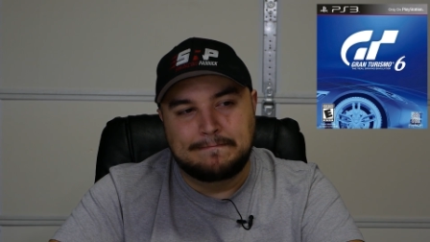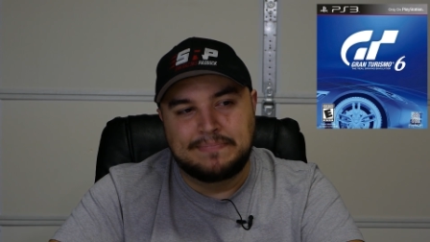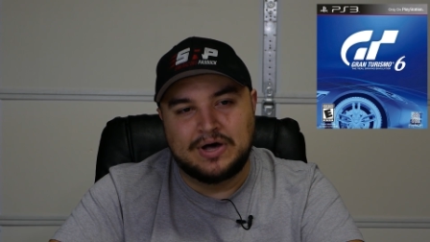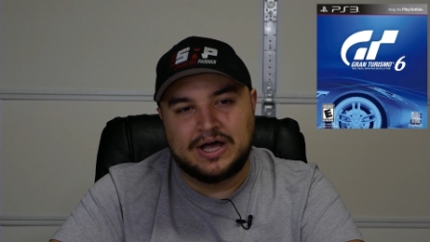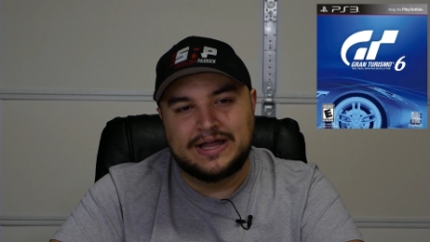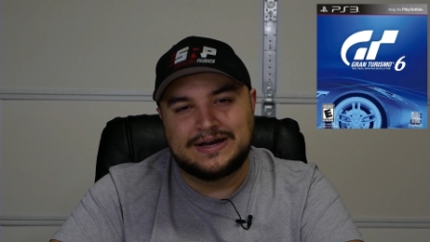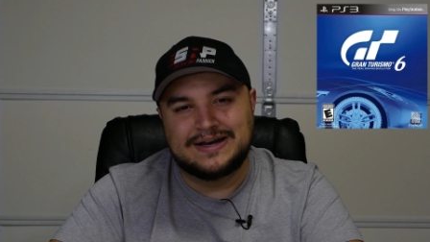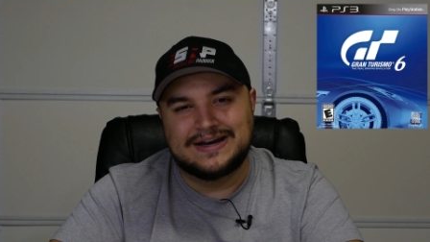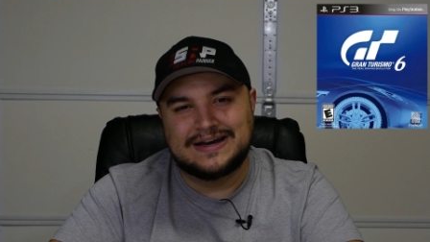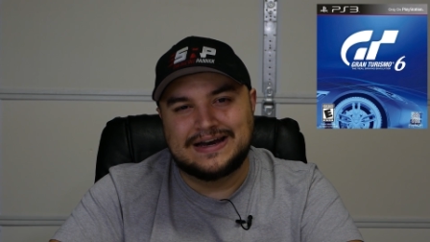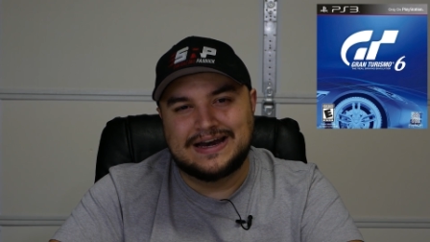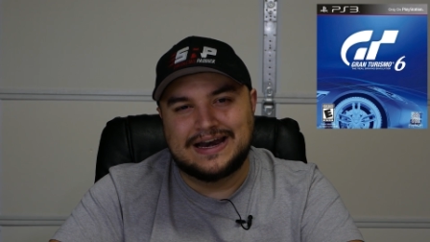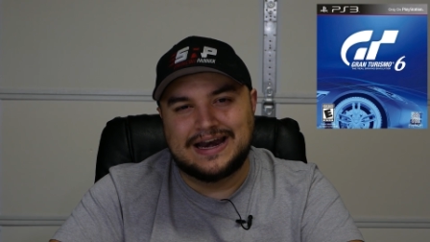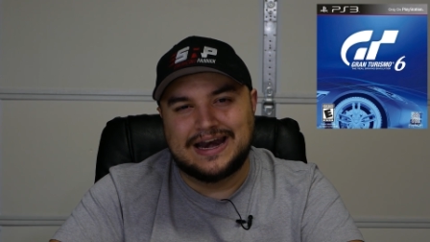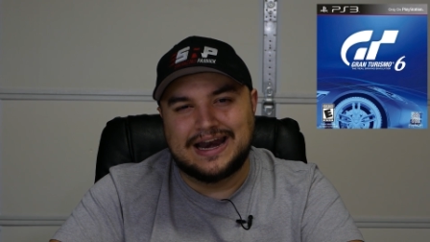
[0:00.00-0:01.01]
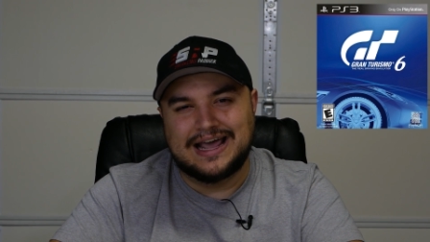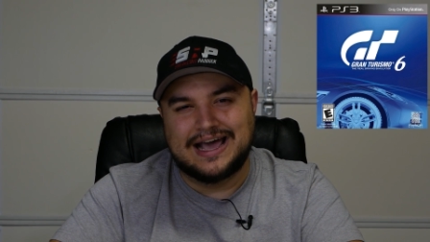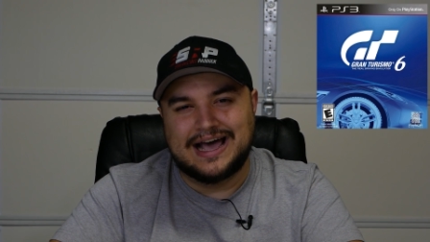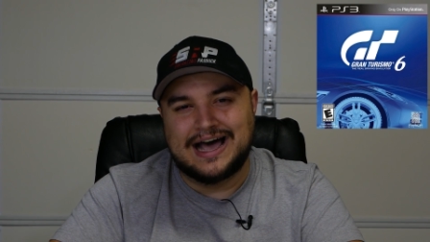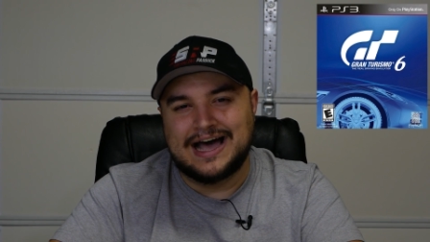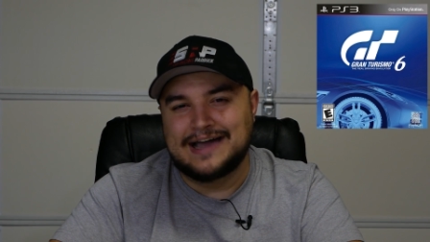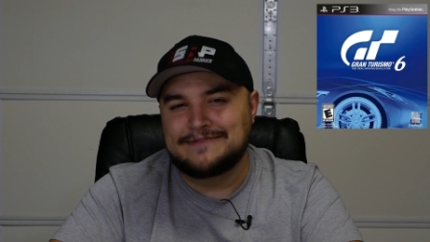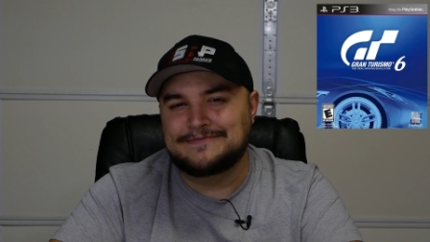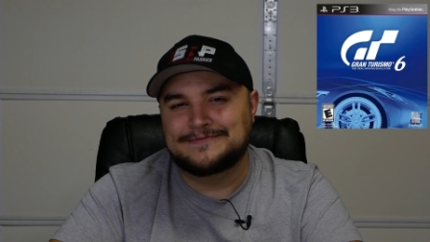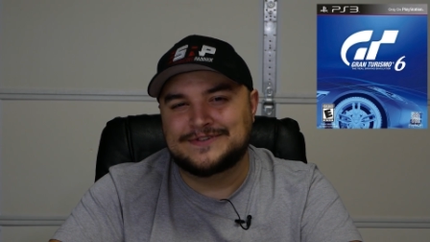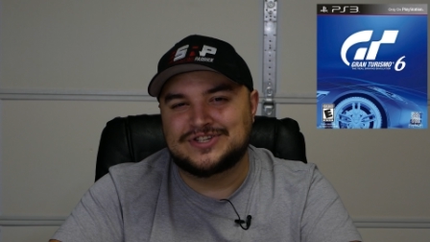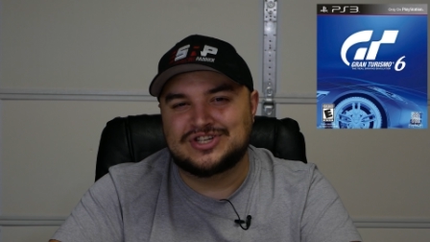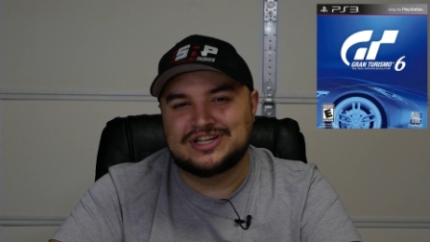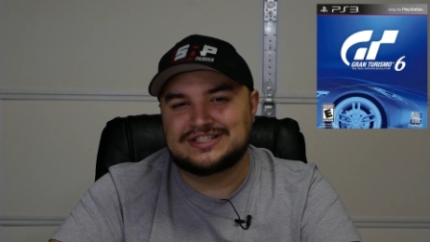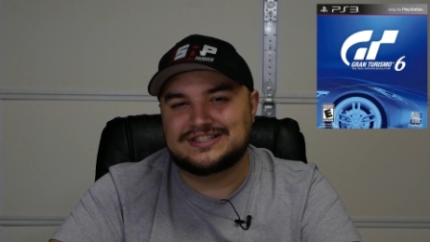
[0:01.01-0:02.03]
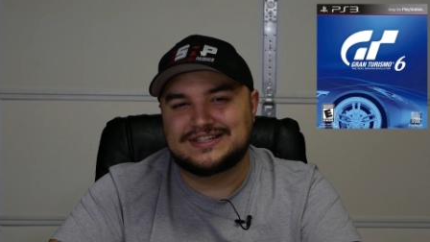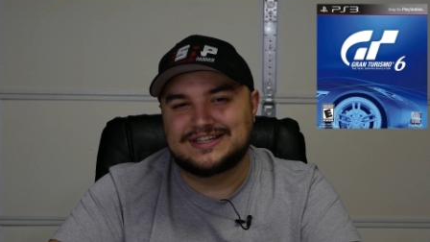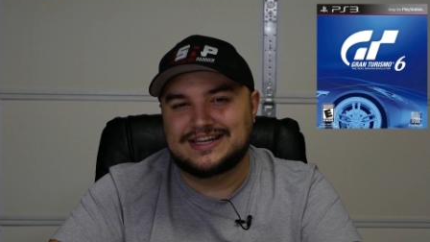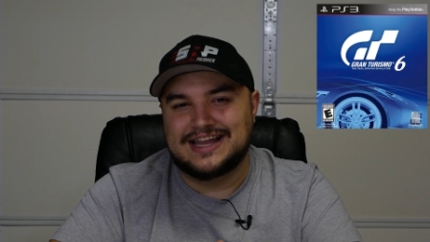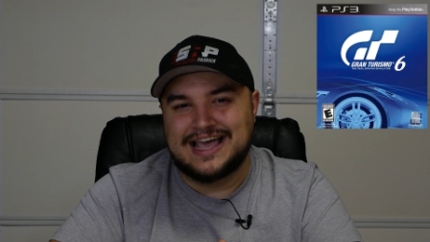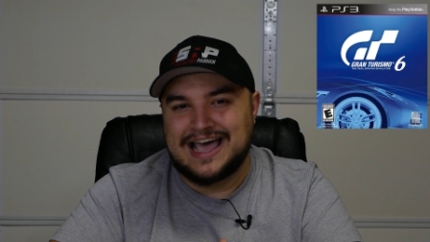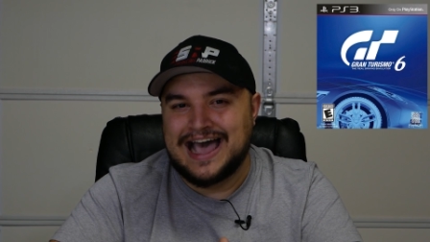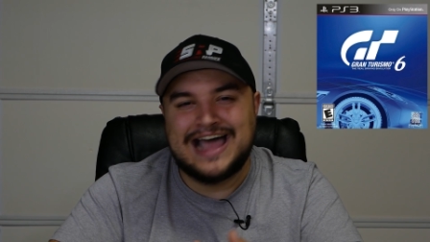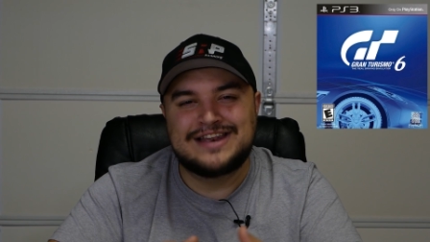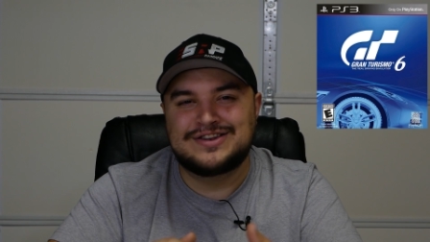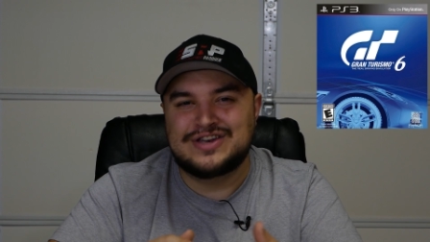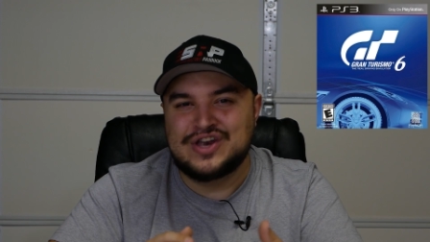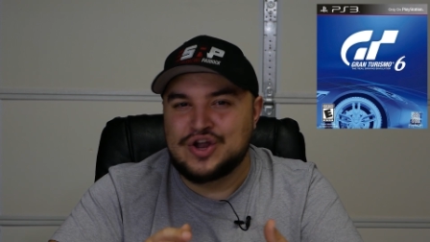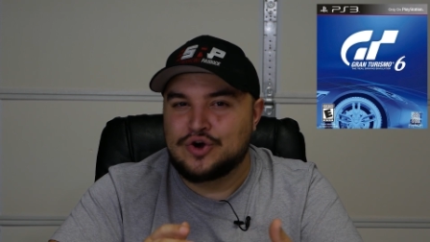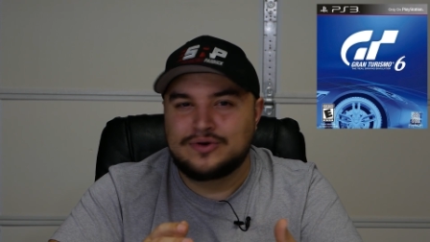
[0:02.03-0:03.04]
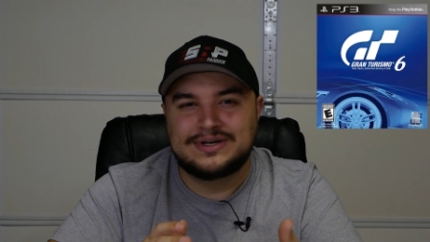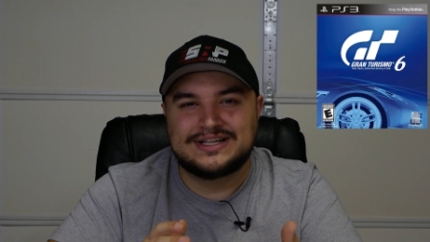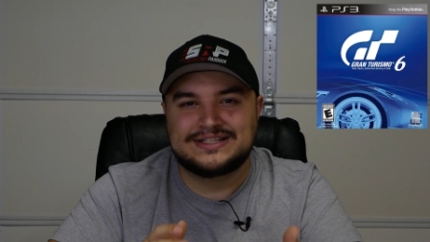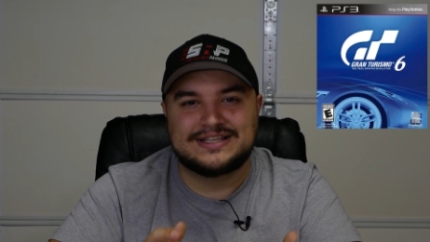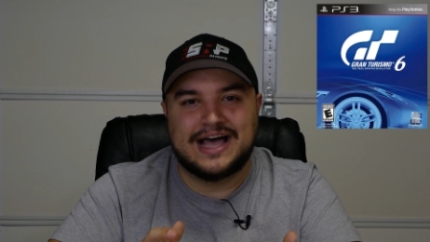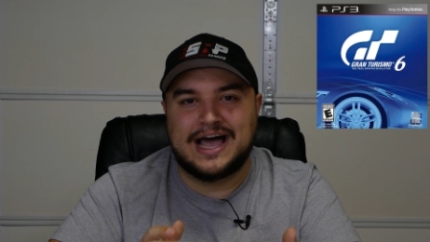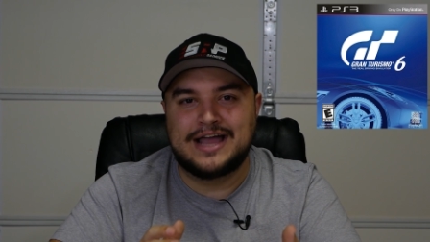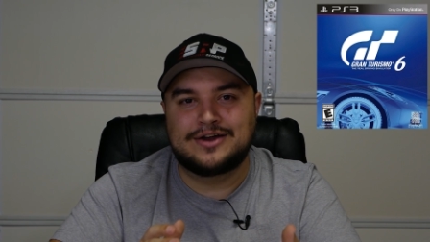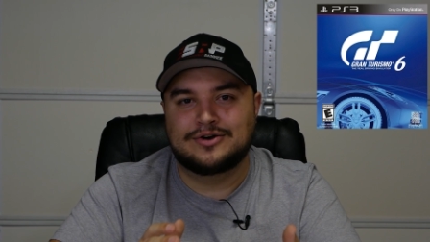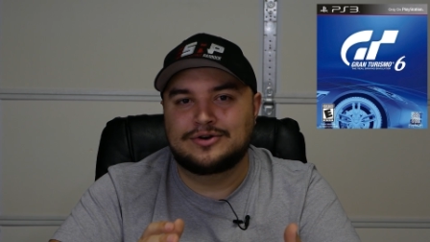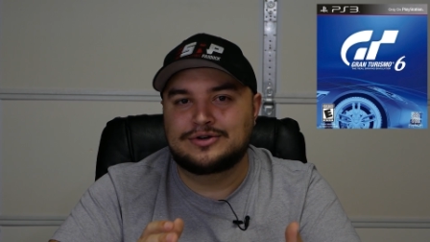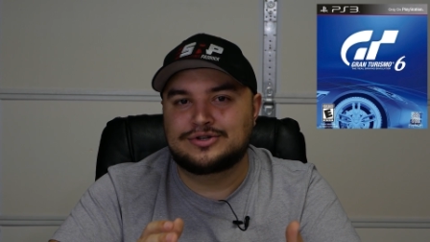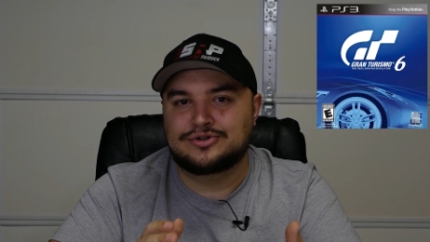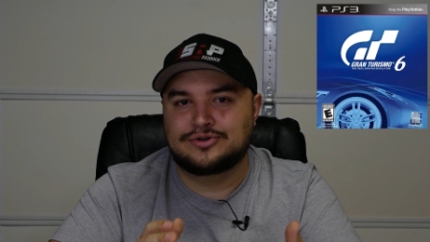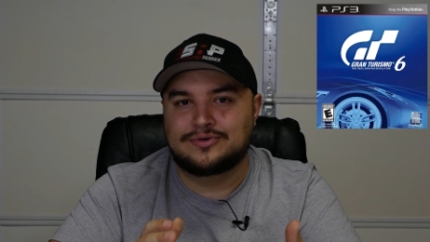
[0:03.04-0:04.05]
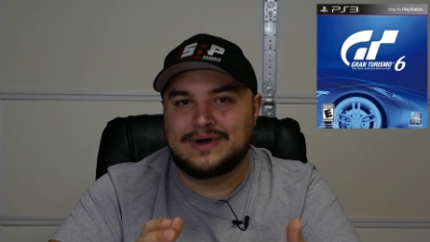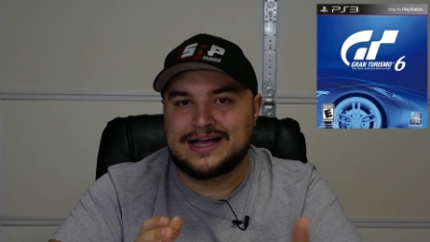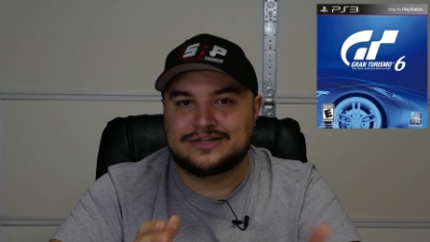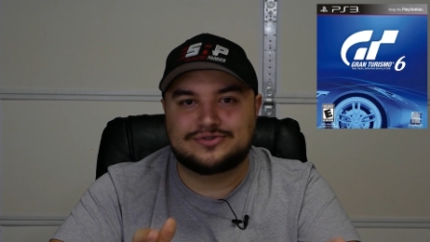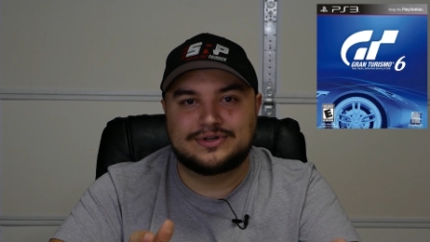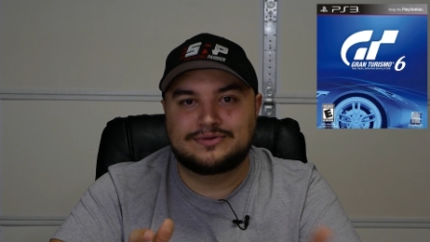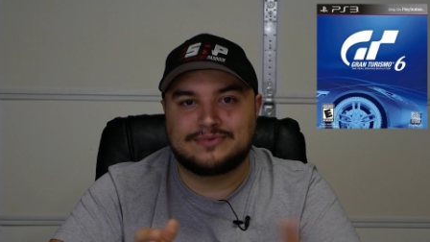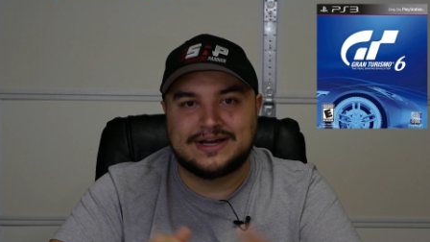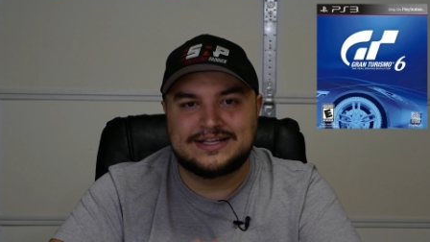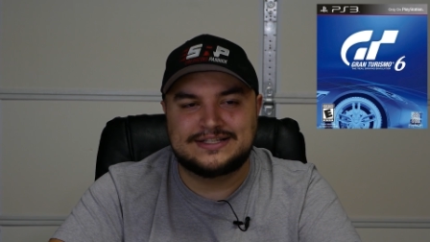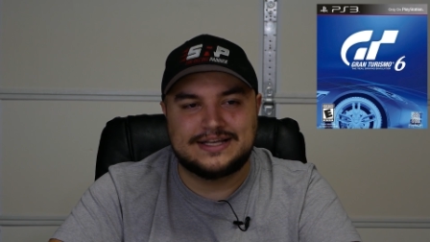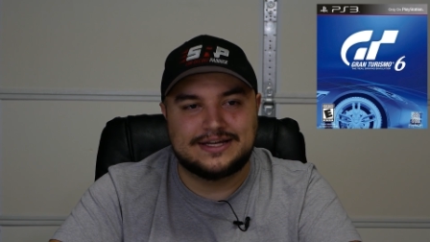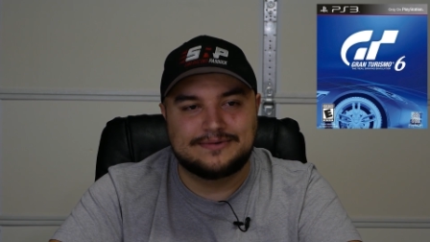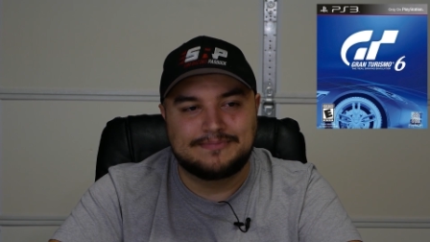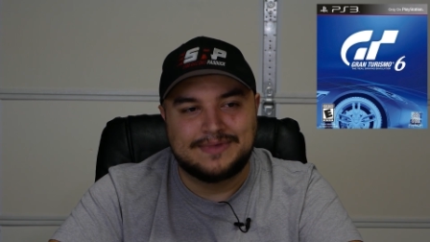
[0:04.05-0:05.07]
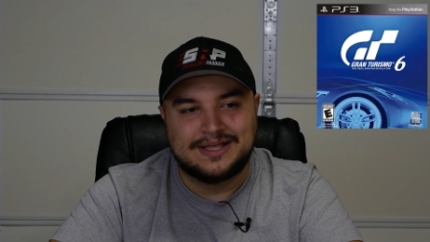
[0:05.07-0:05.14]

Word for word: But I've just had no desire to actually race it.